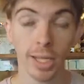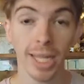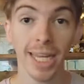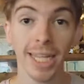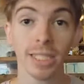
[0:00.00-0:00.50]

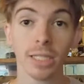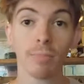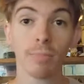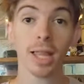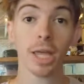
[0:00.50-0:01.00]
It is
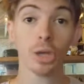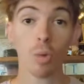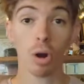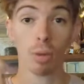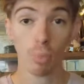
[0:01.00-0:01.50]
something that you
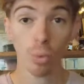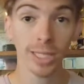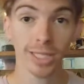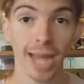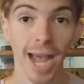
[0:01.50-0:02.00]
are
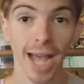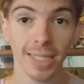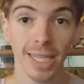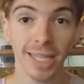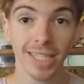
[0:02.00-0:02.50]
appointed as
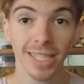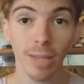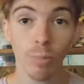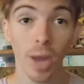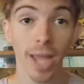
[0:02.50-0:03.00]
in the
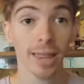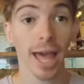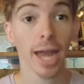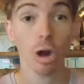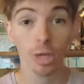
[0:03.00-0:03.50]
same way
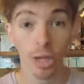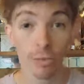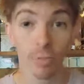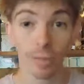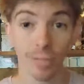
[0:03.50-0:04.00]
that our
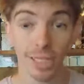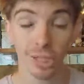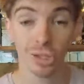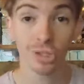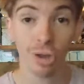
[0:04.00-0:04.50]
government
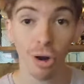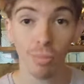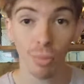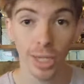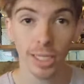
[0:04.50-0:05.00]
positions are
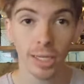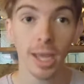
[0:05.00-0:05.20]
appointed.